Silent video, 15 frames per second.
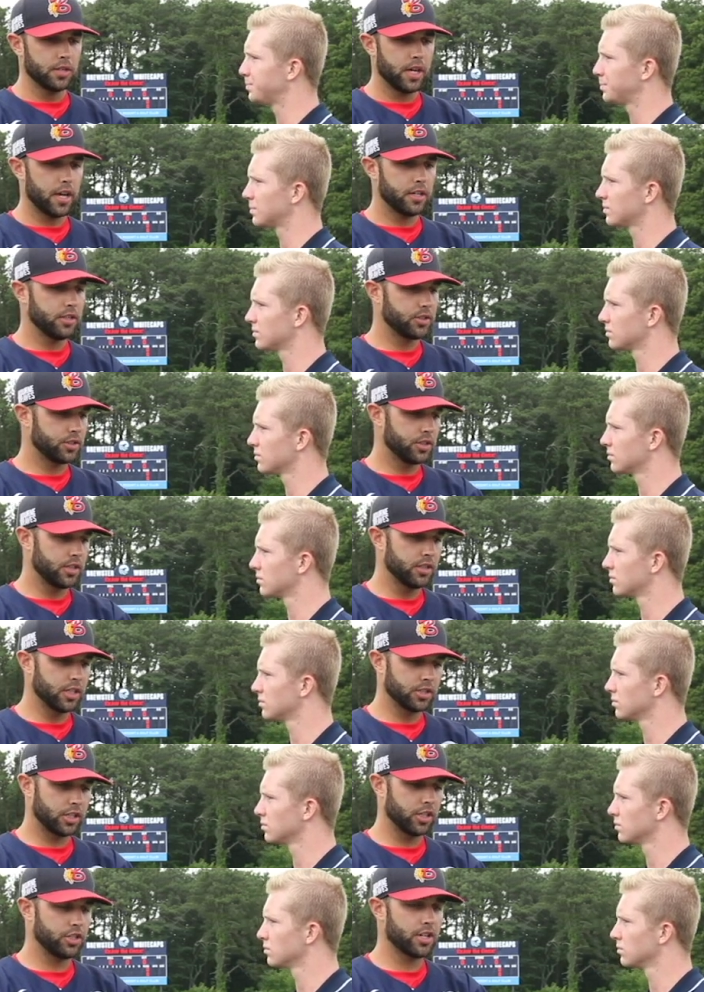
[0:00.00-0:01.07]
Speaker 1: Yeah, he's he
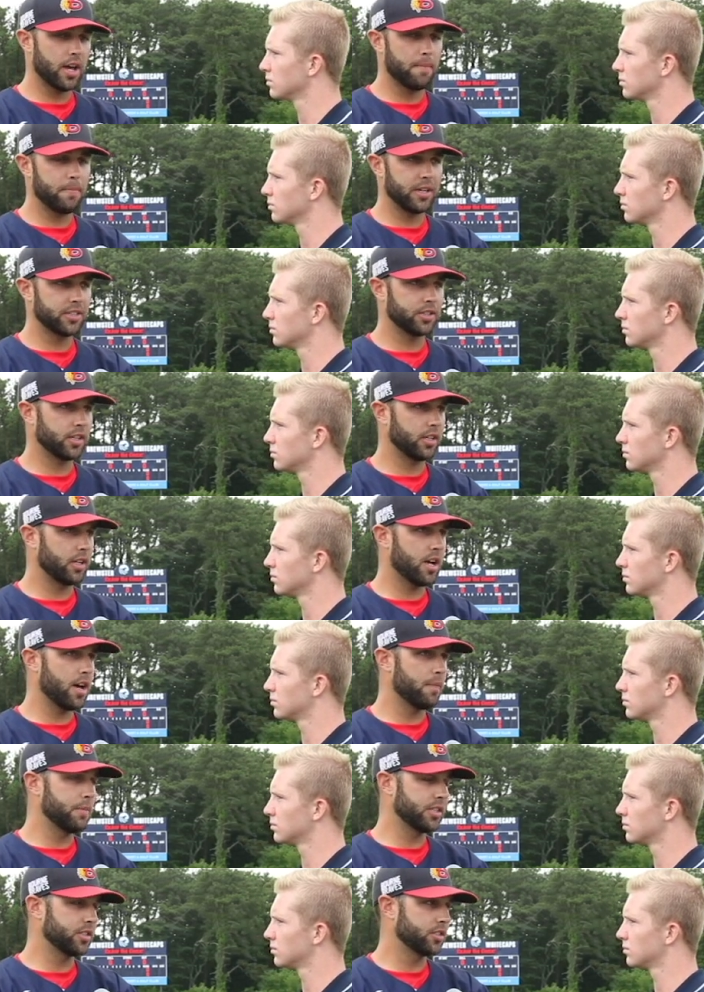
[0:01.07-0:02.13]
does a good job mixing
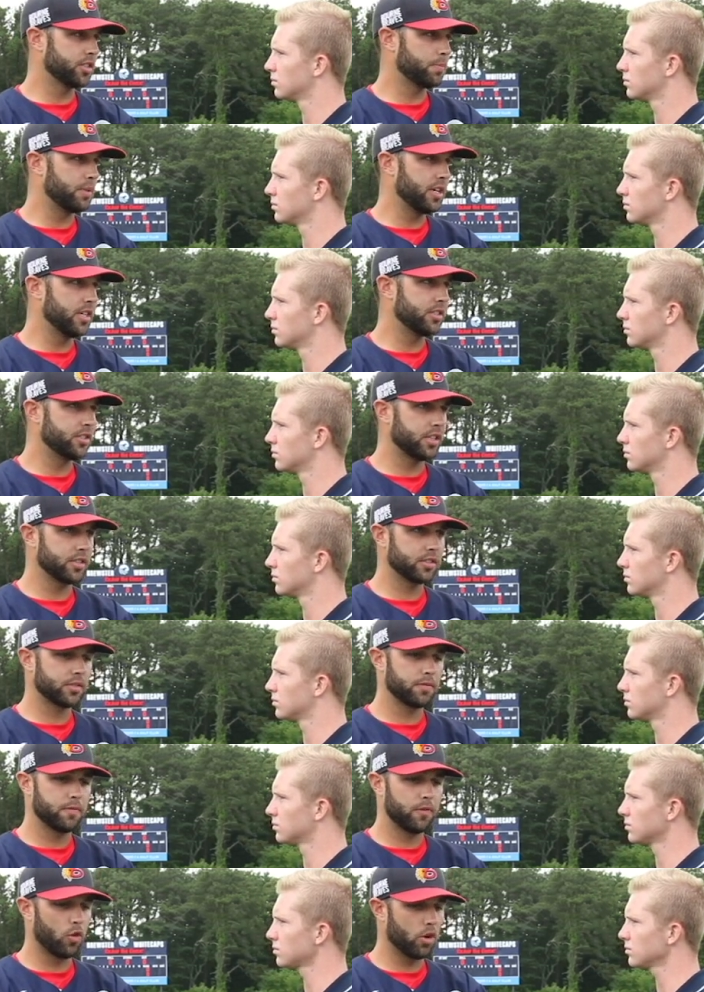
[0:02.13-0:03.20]
uh, mixing speeds. He
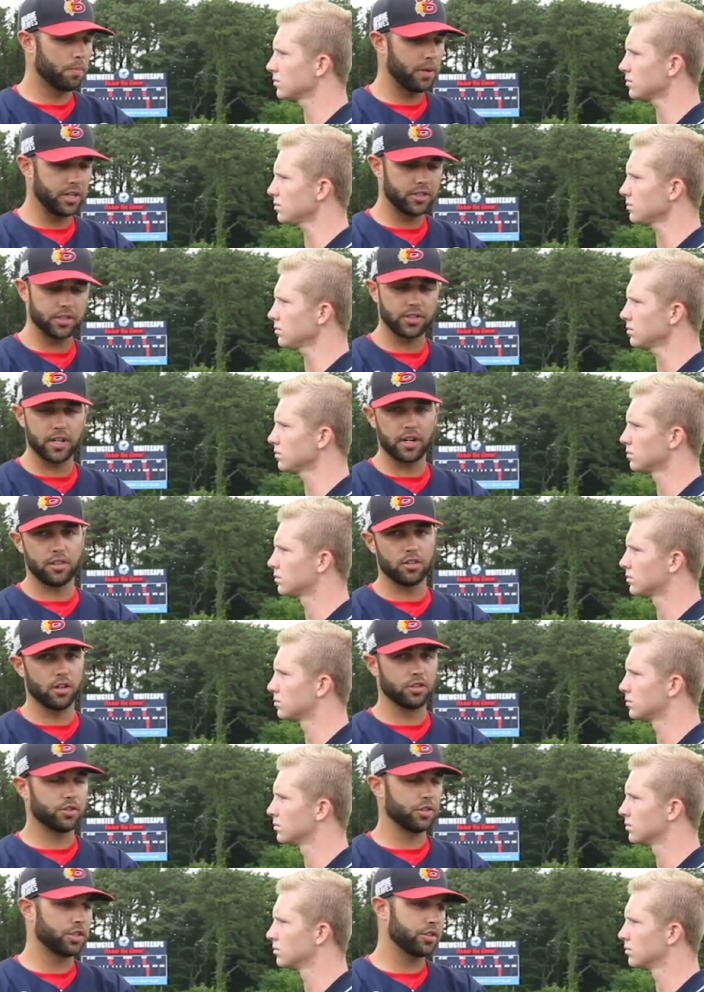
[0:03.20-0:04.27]
has four pitches that he
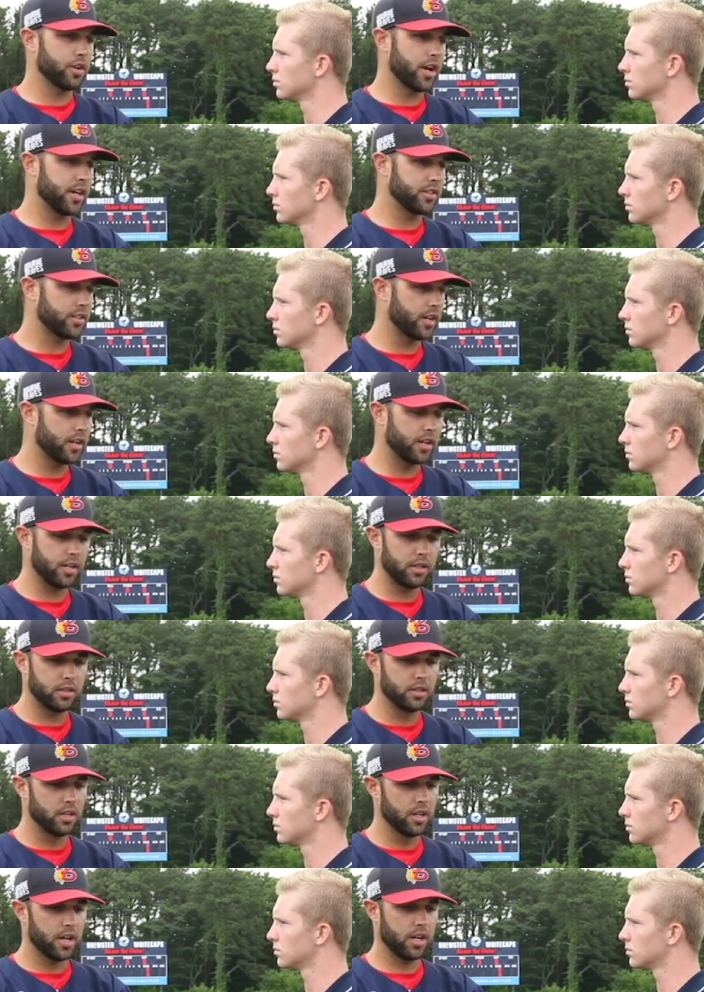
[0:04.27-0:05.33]
throws for strikes at any
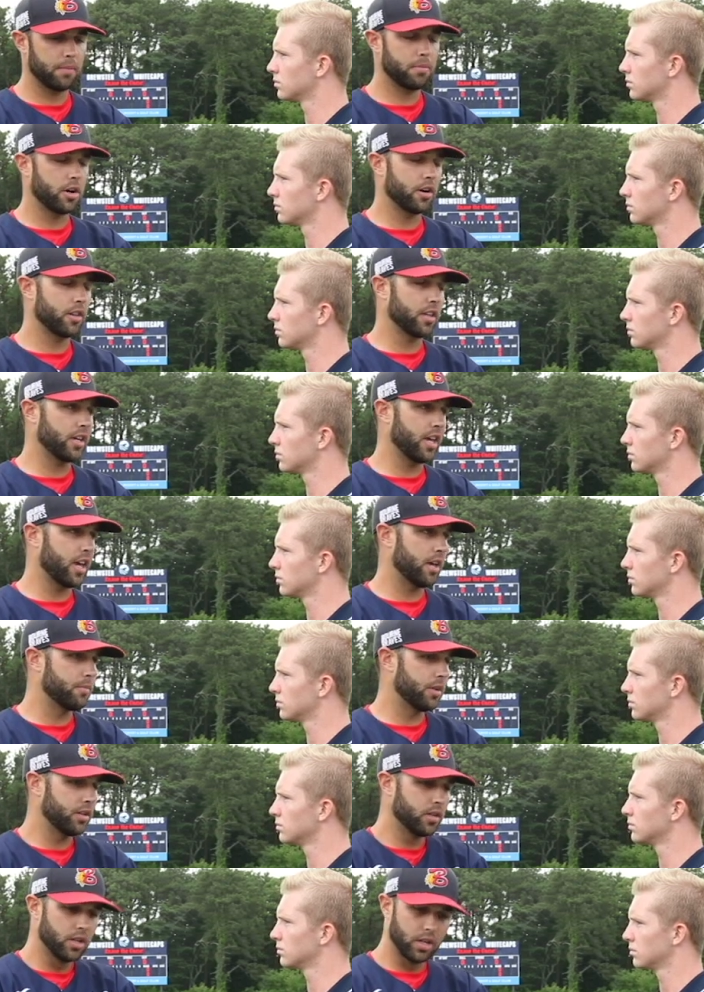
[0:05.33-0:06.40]
any part of the
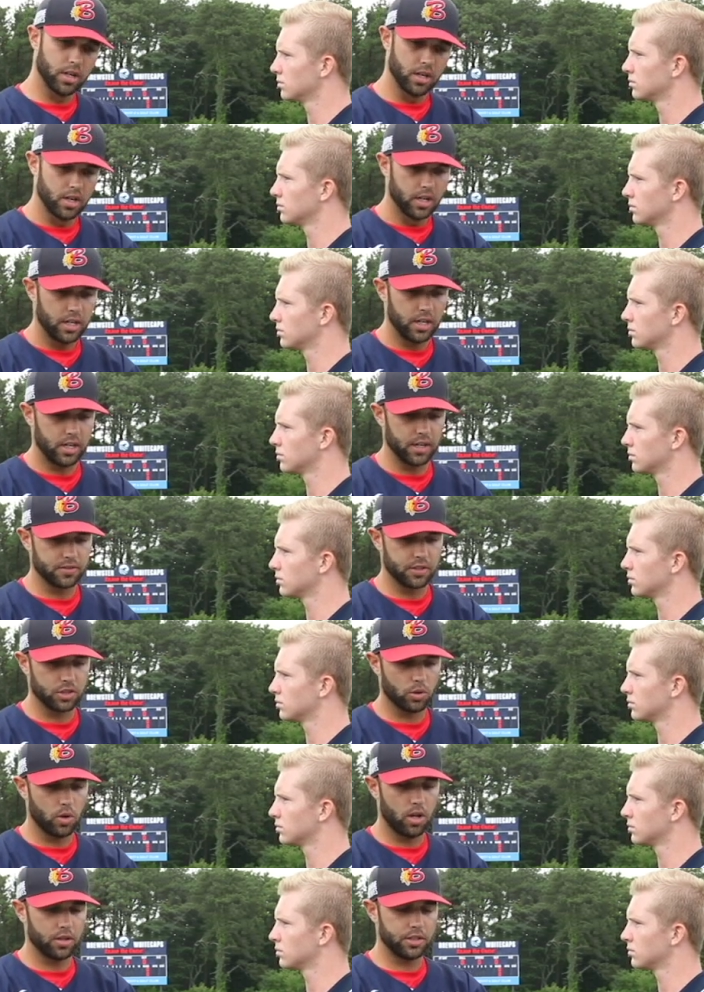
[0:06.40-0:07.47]
game, and he gives
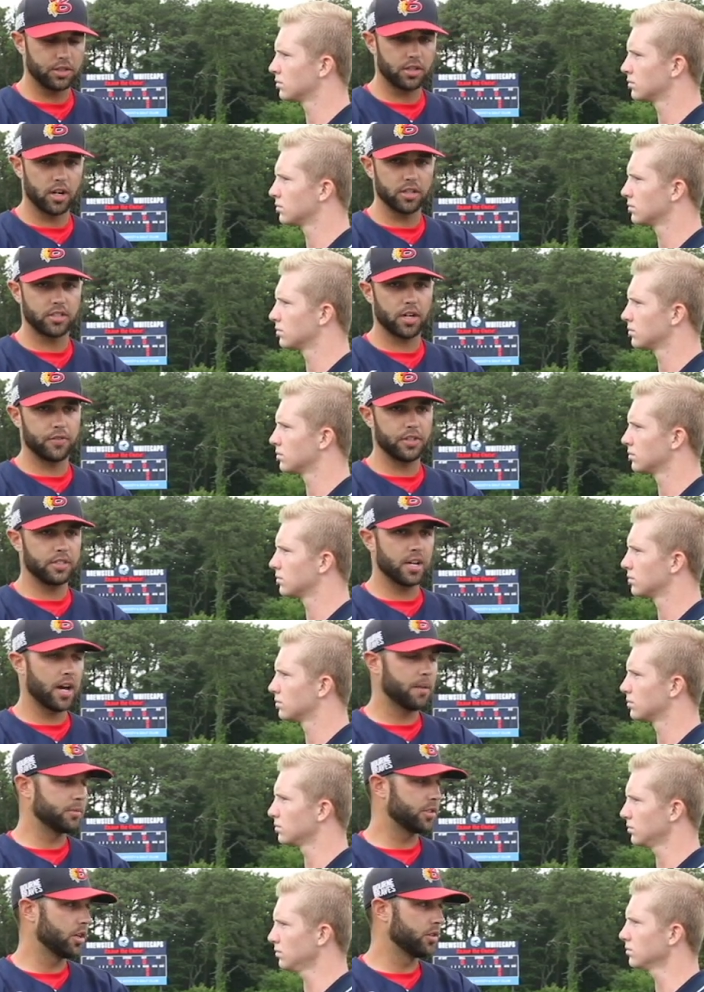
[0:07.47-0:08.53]
us quality starts every
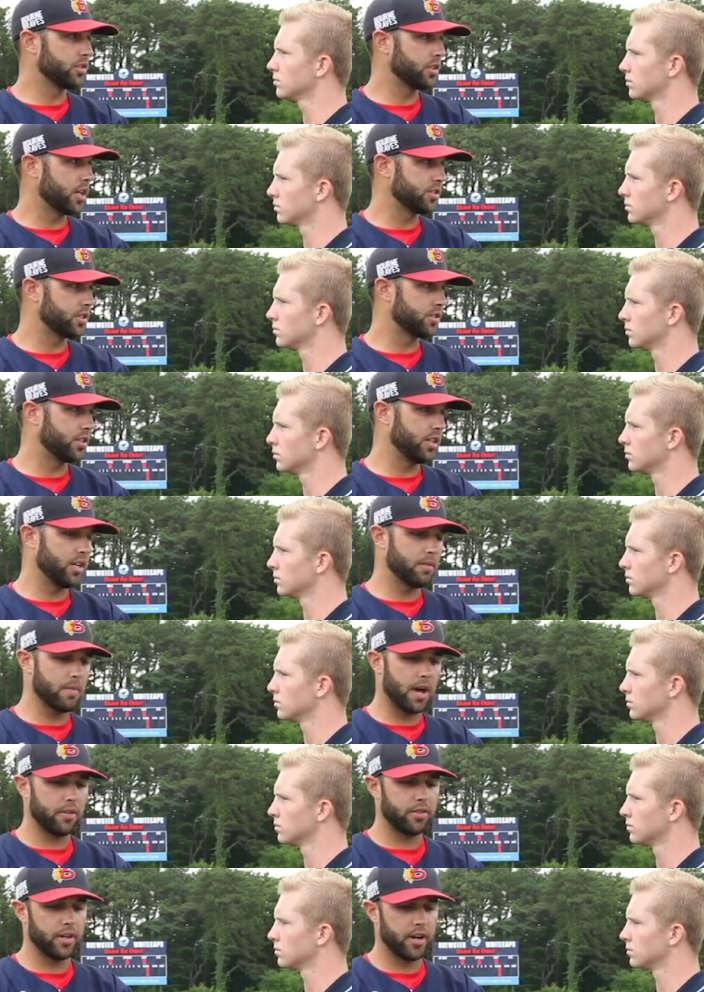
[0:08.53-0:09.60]
time. So it's nice to see
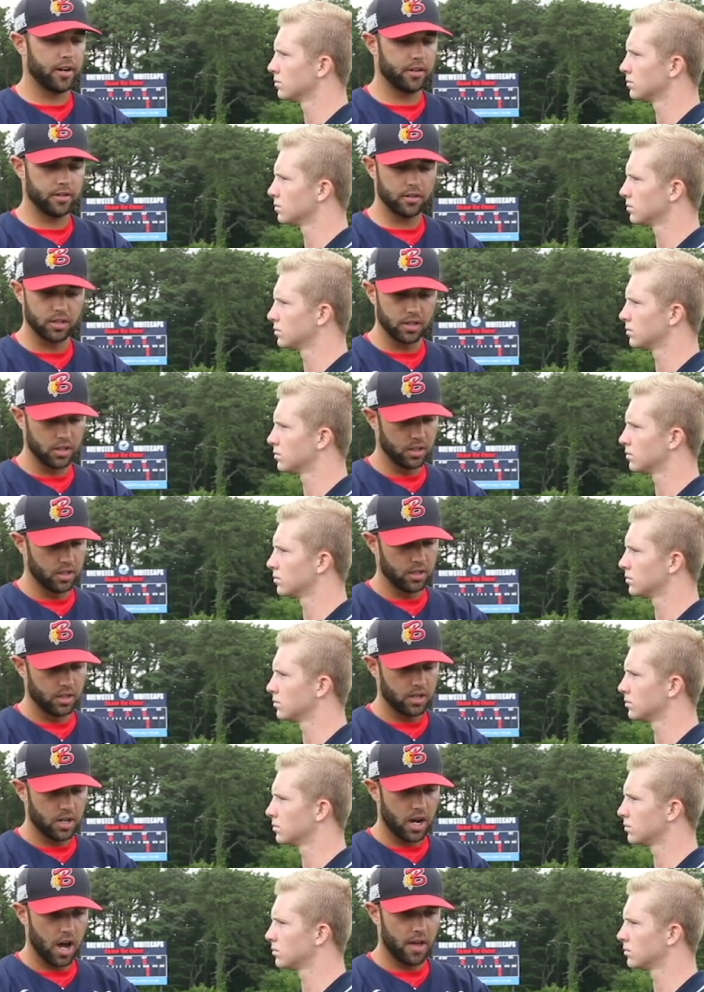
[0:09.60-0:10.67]
him out there and.
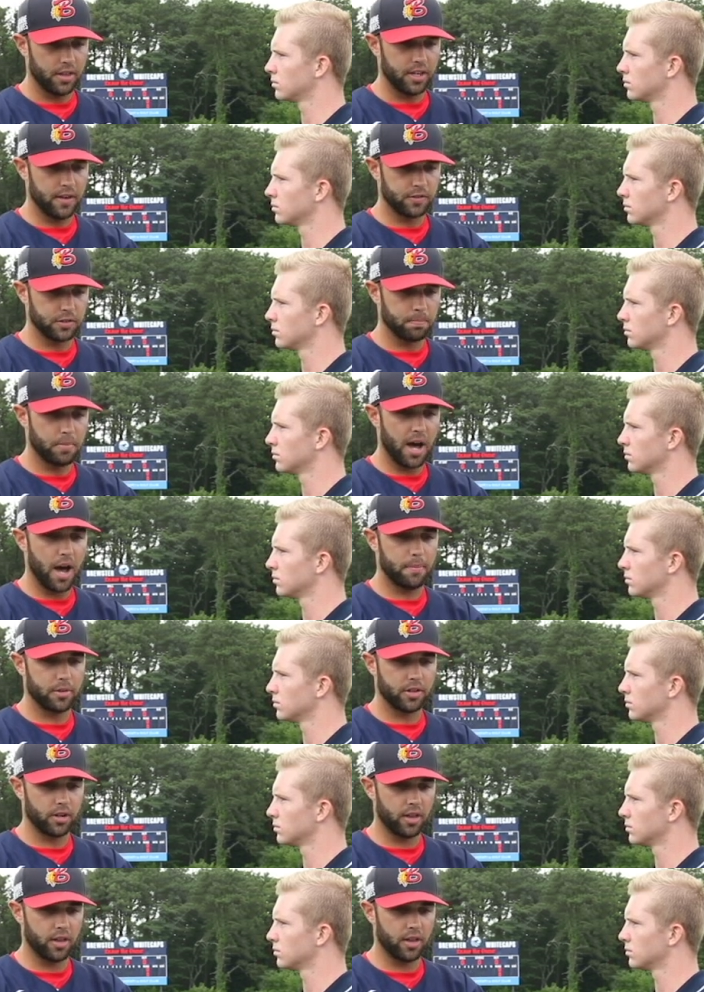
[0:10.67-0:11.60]
Uh, they have some pop in their